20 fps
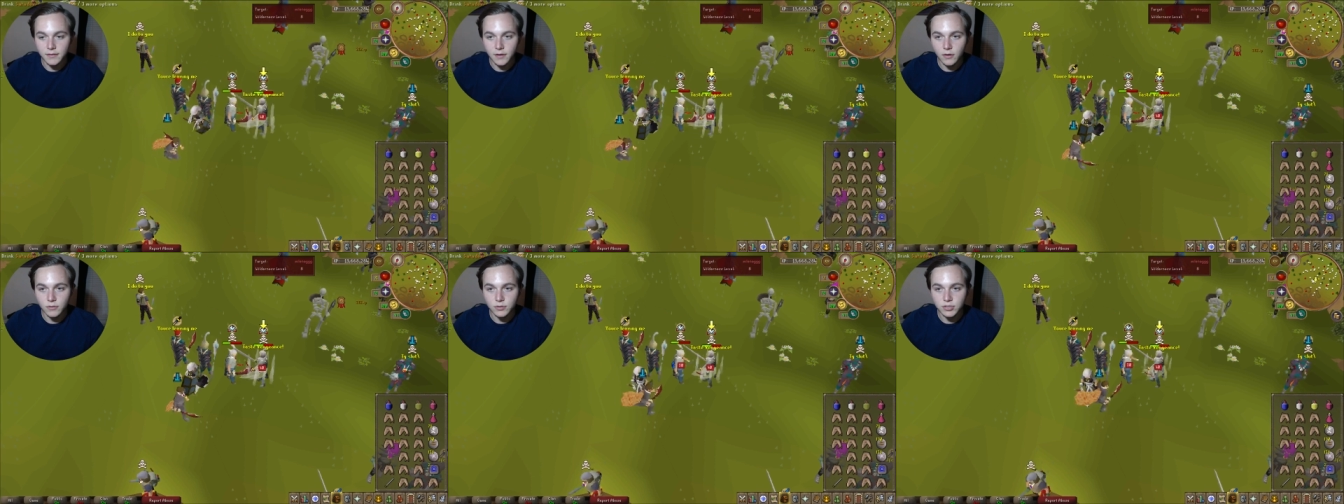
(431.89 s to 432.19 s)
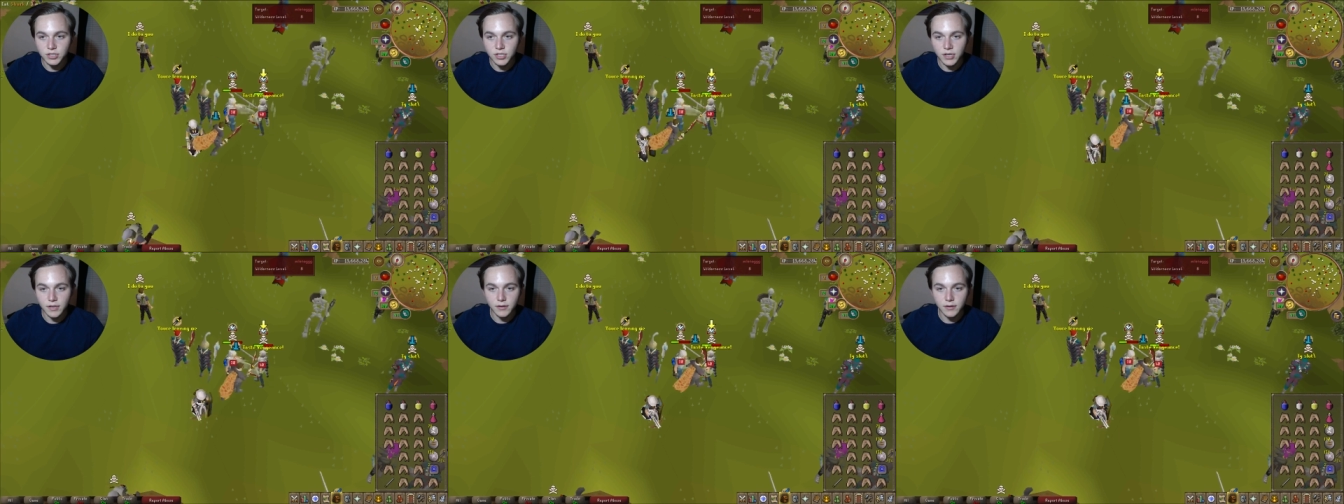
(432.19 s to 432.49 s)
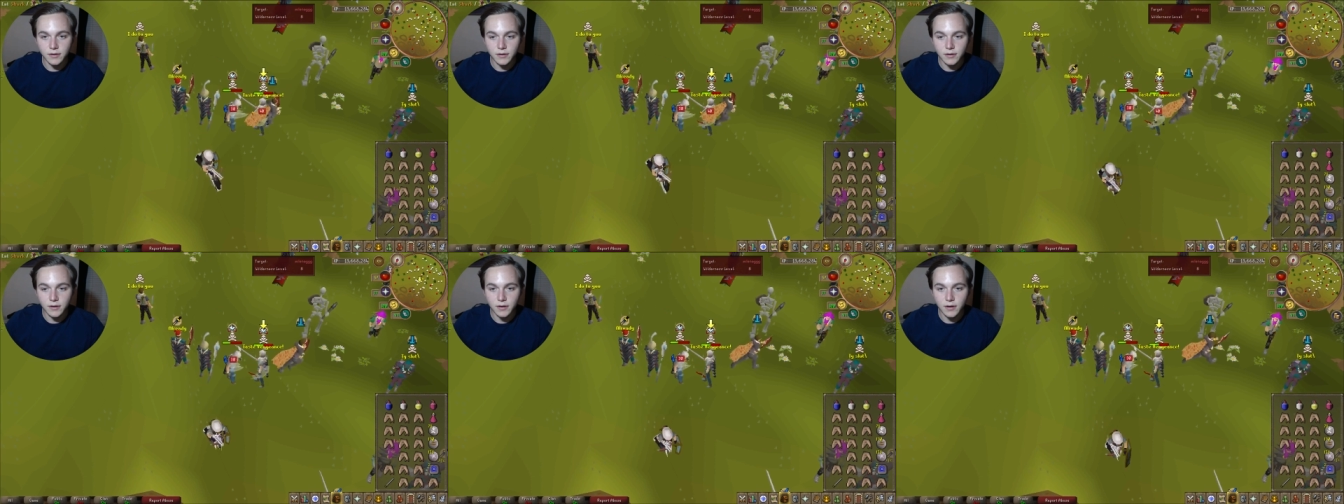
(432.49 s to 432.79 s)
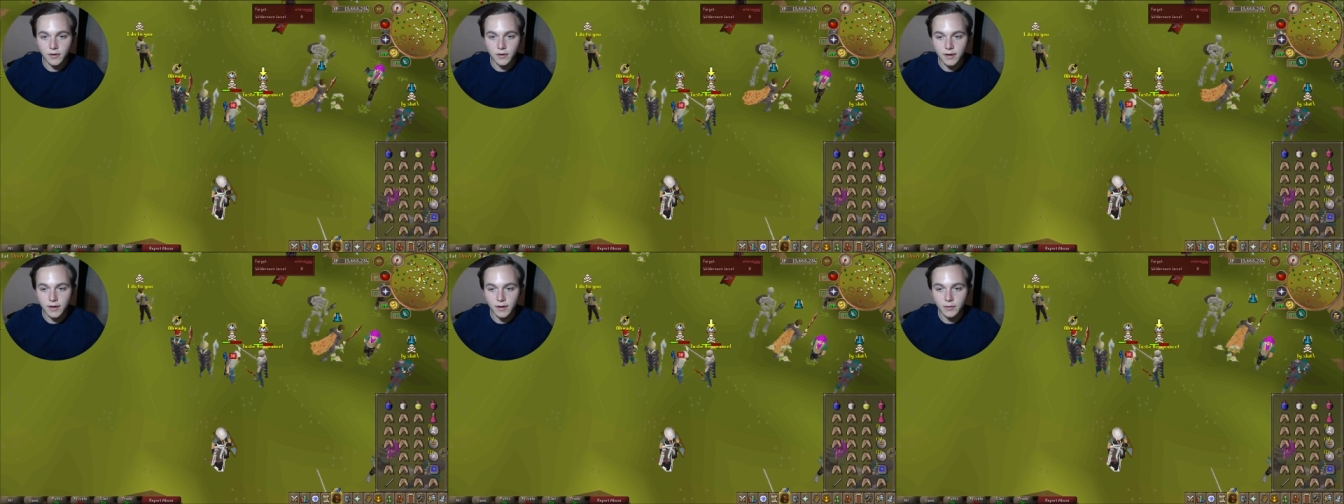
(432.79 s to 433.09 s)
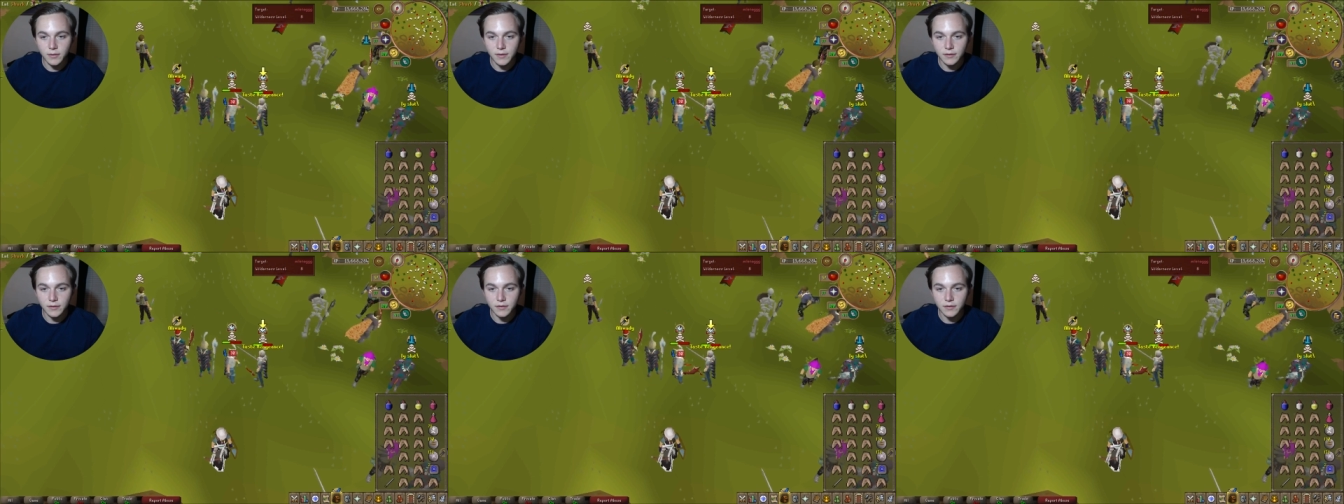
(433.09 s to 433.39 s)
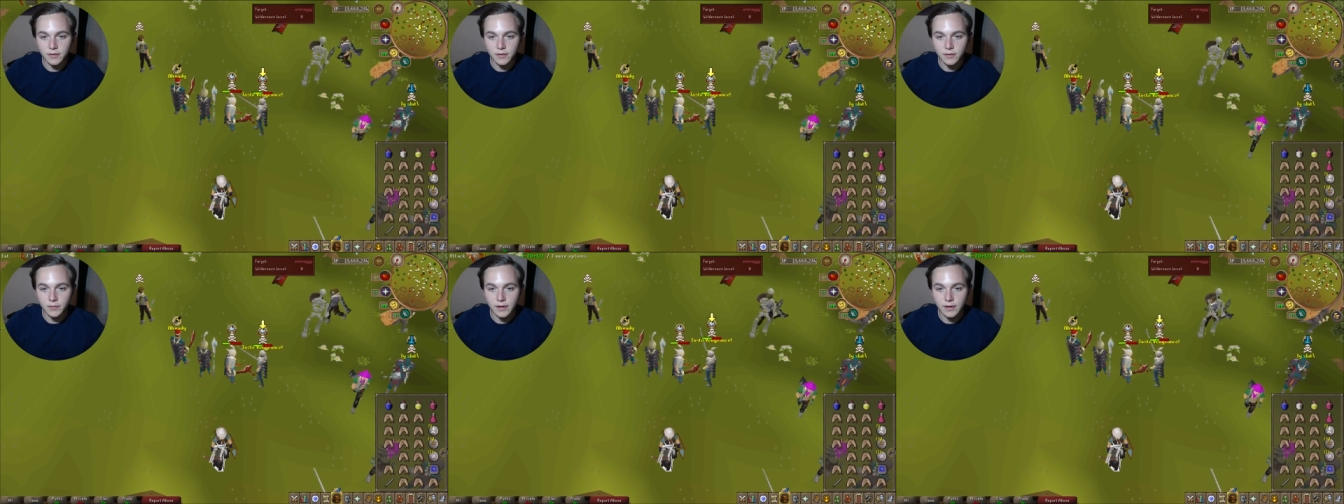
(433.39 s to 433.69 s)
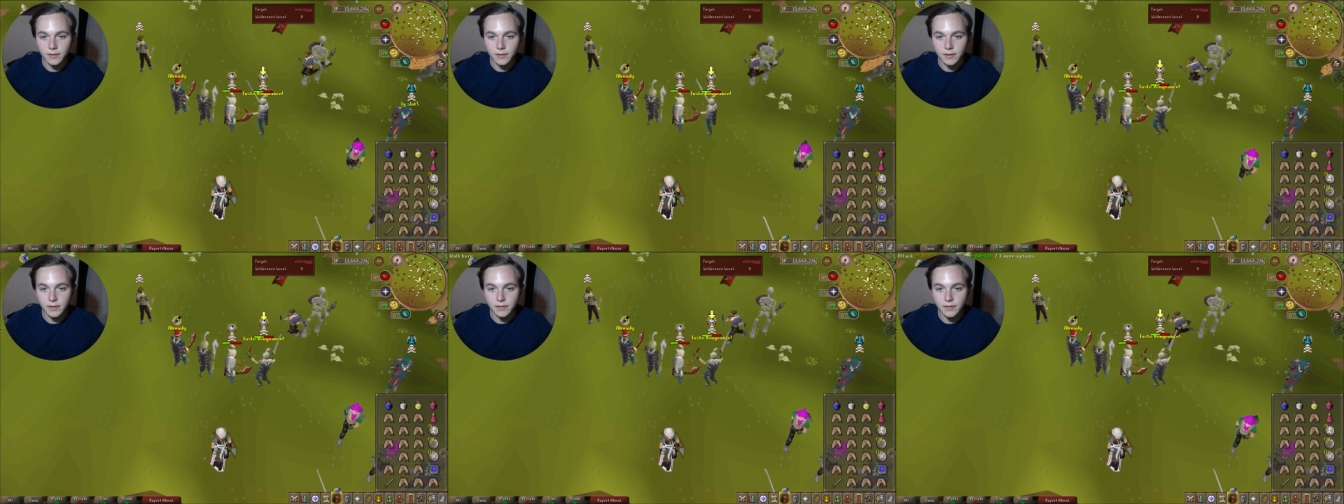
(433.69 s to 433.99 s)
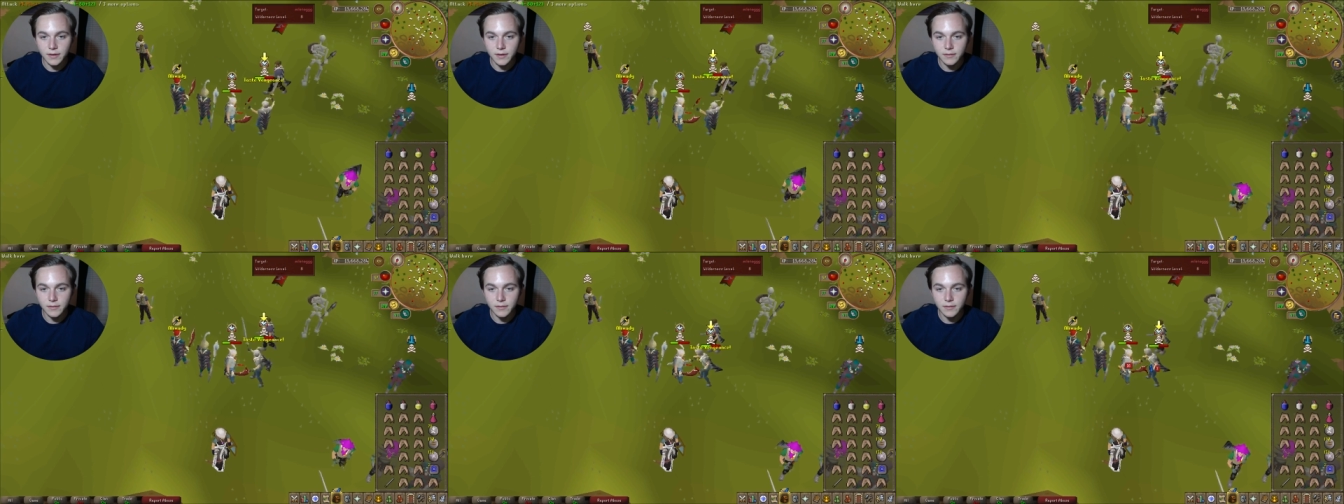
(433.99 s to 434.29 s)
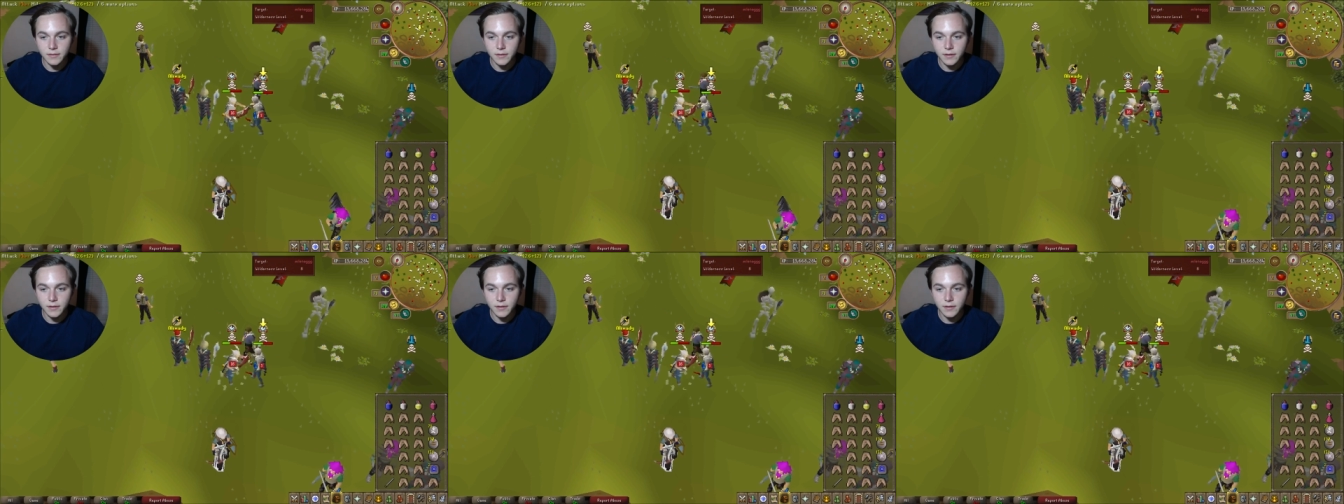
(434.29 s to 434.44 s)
oh shit. Okay, well that was good that we ate right there.